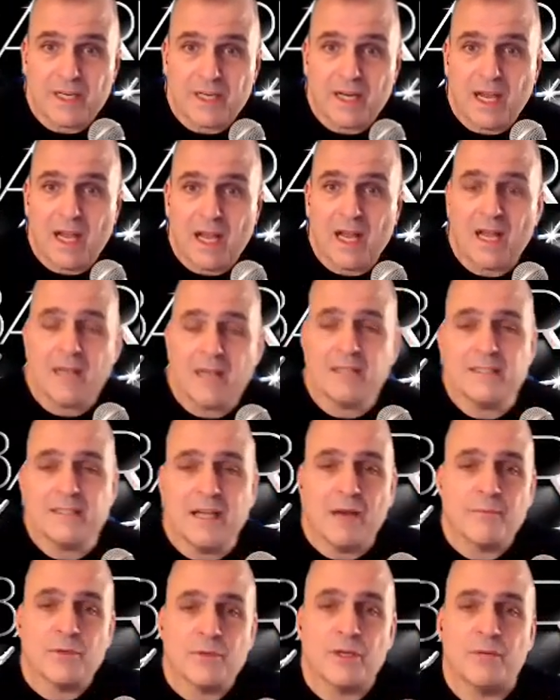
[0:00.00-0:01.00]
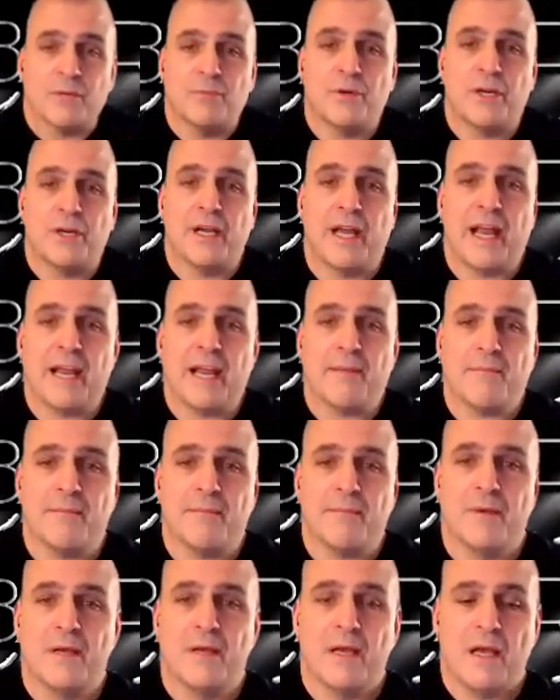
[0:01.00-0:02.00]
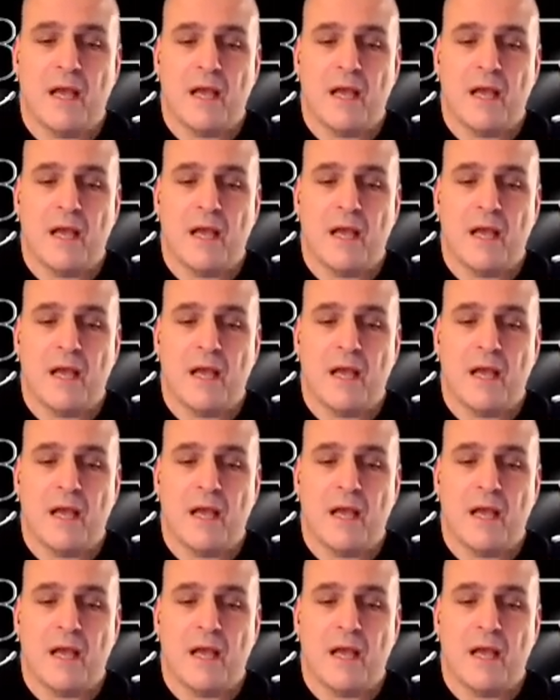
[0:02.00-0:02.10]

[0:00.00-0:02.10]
Ta-da! Now I'm going to put a name.